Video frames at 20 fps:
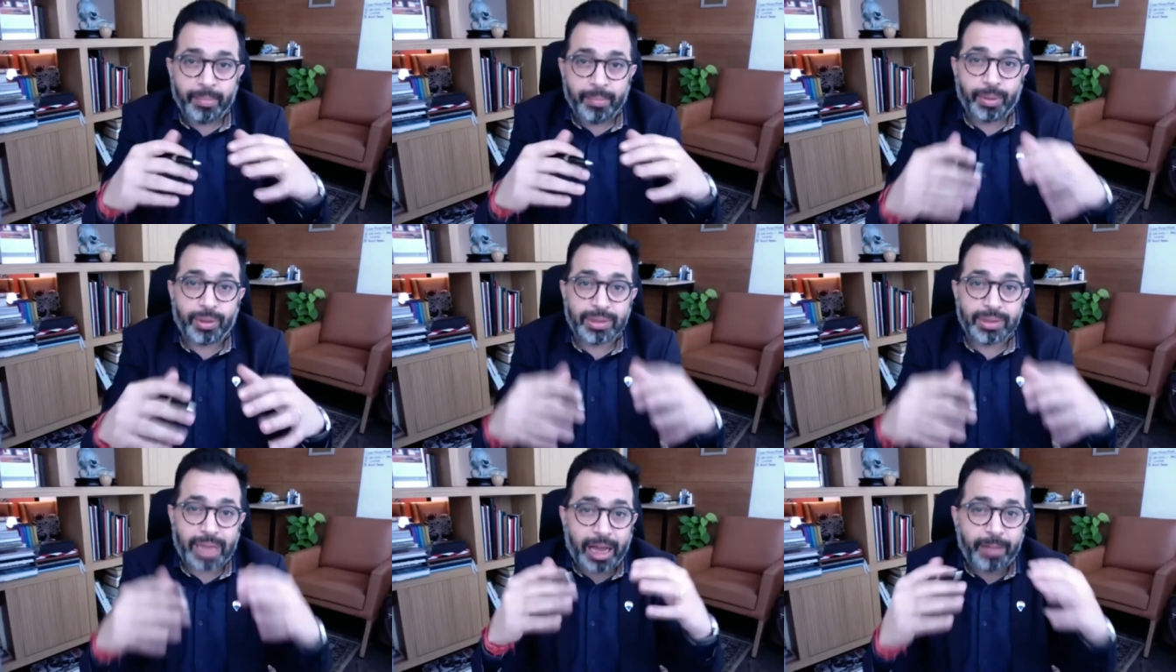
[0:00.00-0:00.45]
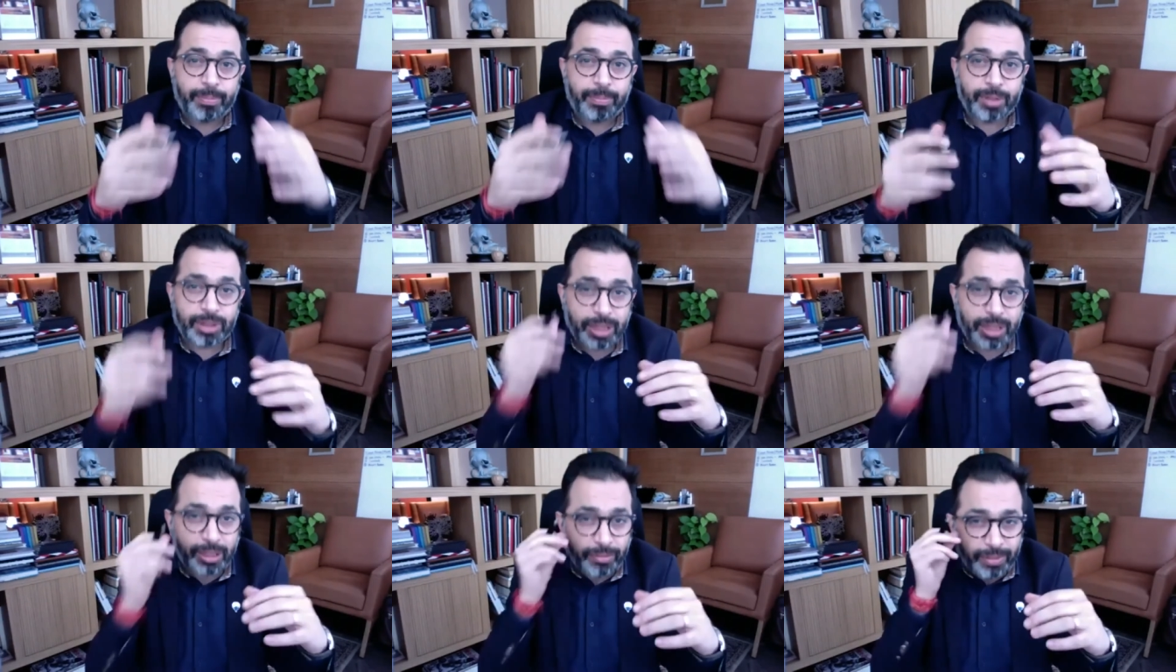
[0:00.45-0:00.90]
because i
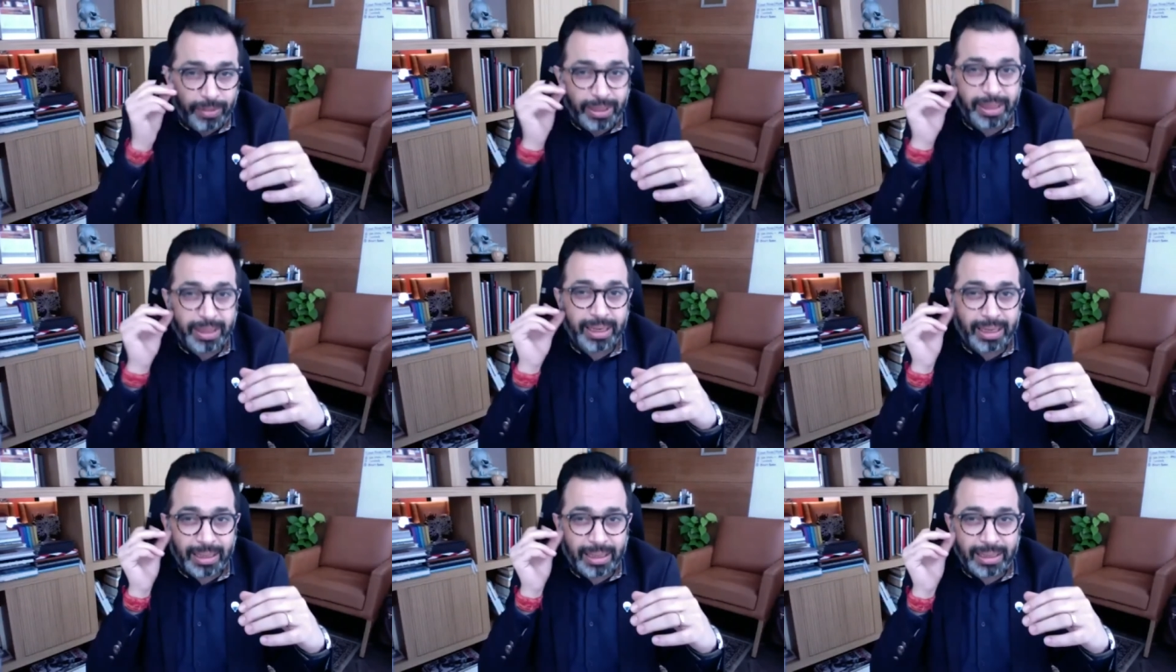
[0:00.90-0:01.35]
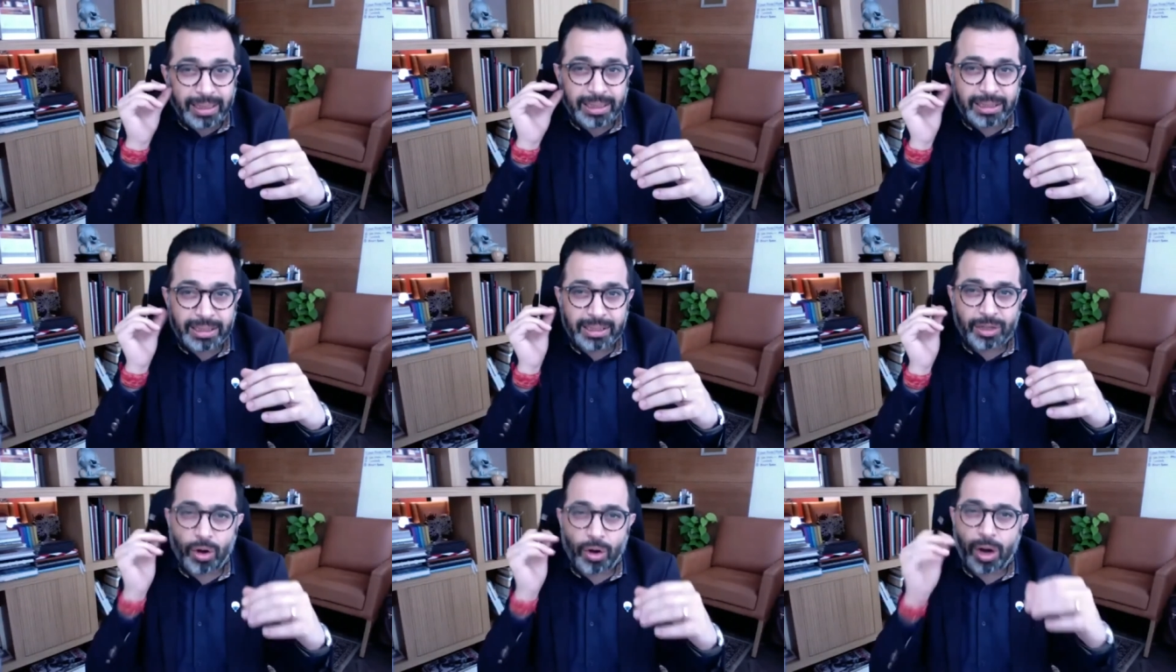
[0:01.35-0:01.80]
personally feel that
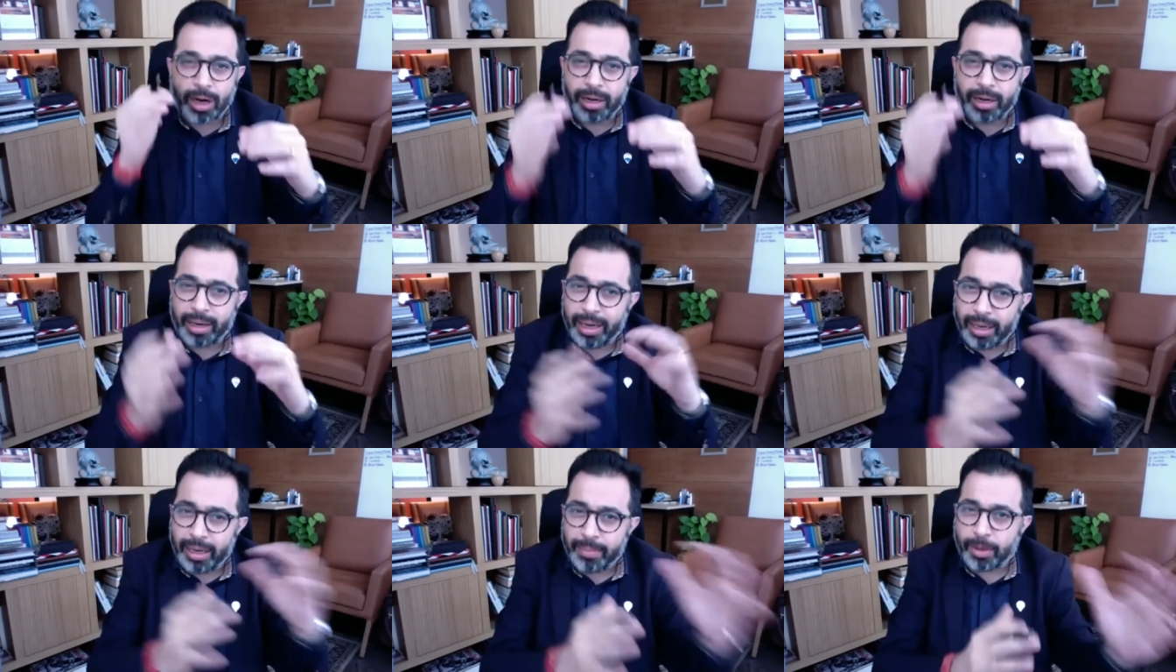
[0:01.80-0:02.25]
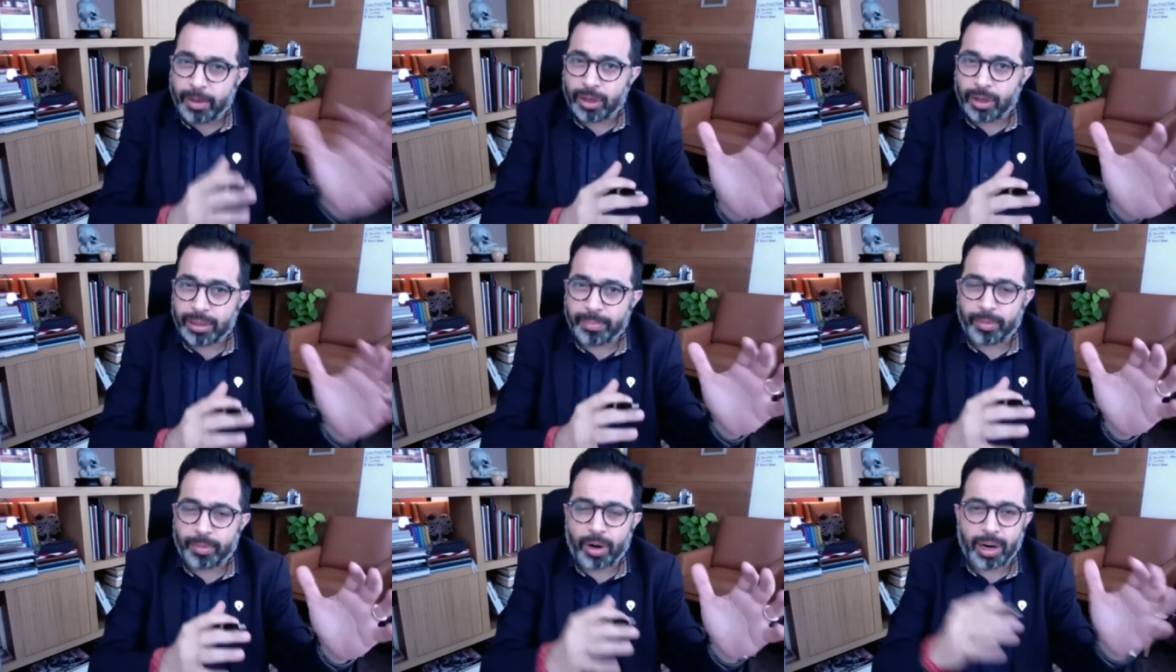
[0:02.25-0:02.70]
it's not really
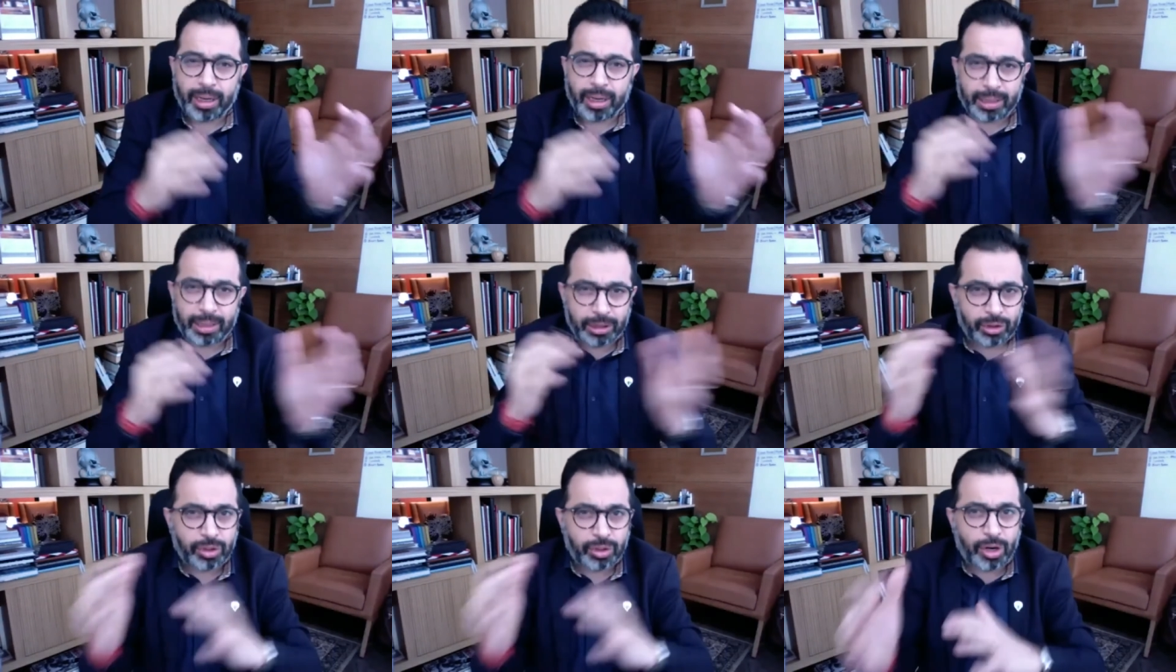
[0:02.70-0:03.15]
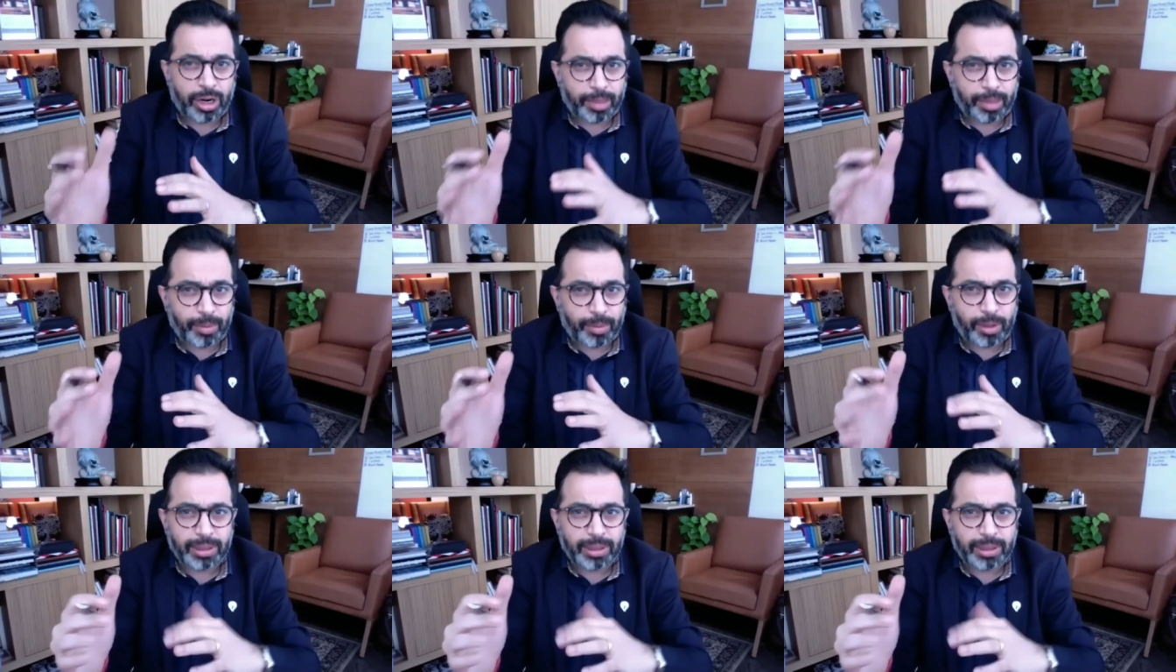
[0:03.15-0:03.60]
about the product it's not
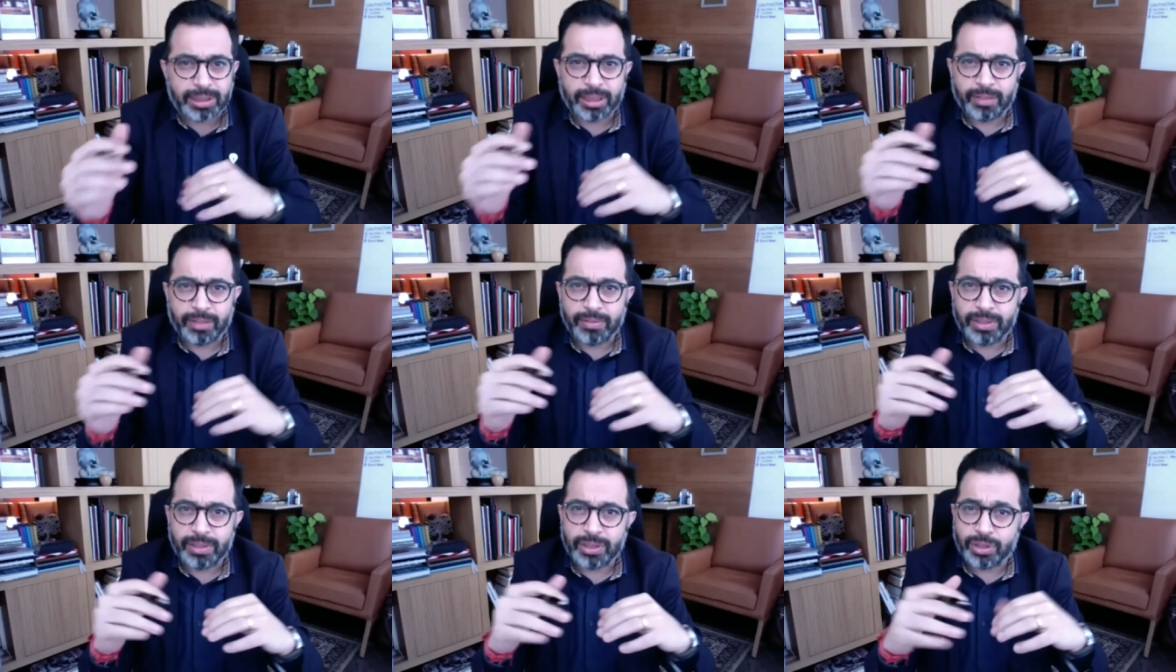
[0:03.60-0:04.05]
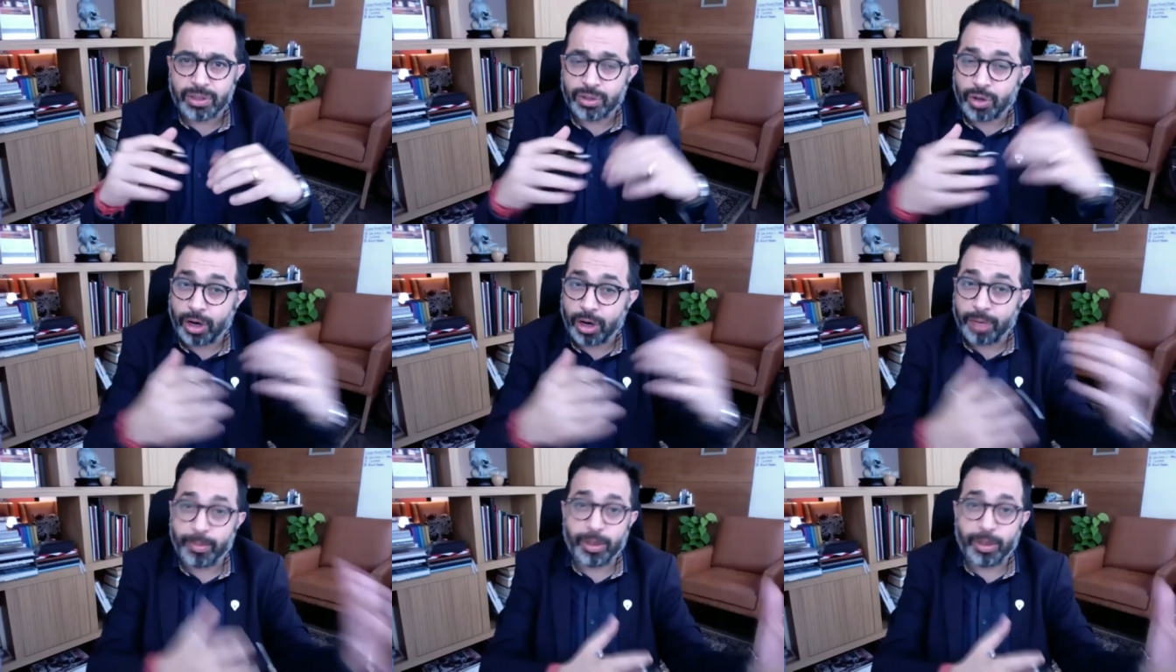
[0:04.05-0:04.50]
about the service it's
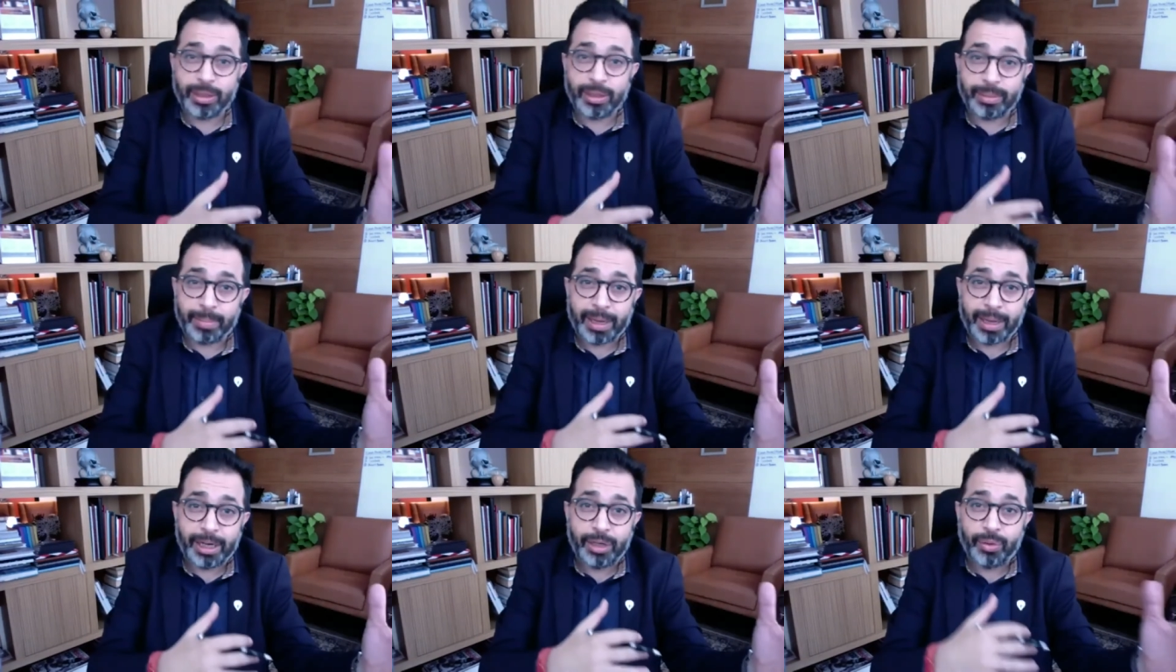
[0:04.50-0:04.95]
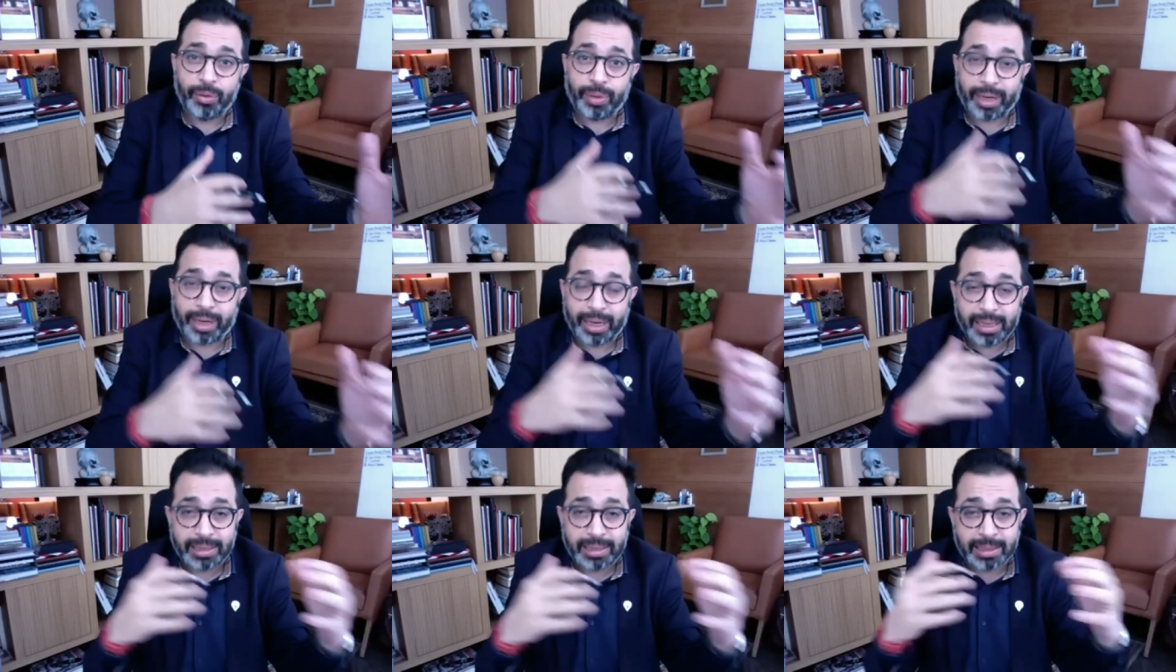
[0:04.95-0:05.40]
not about the money you
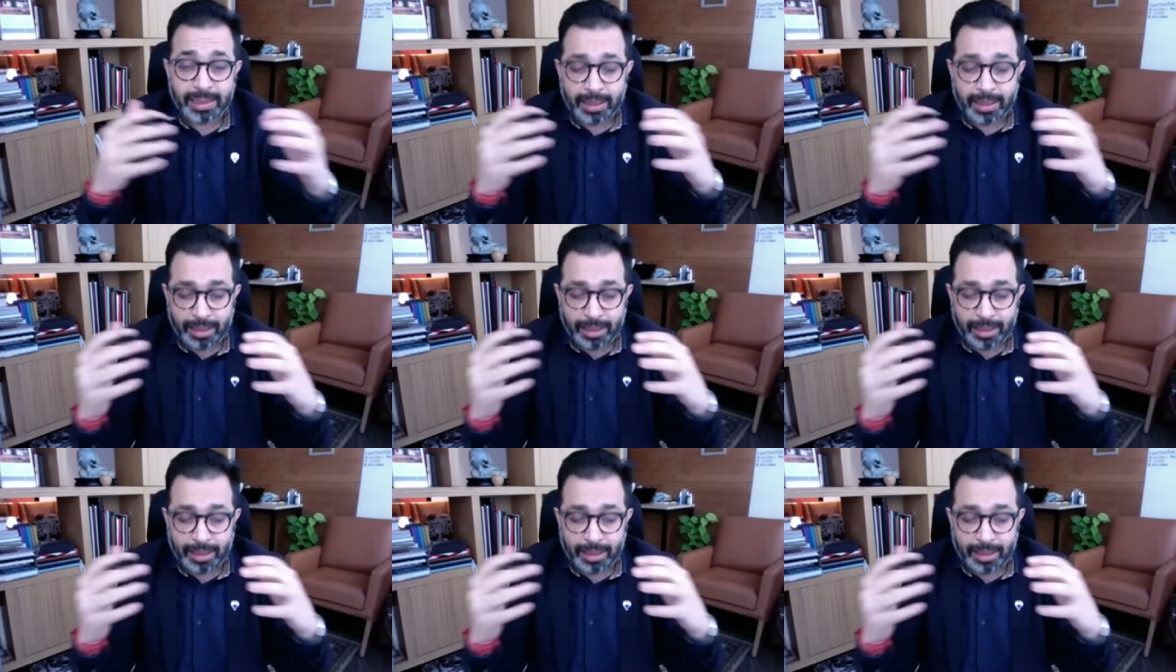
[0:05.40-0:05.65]
raise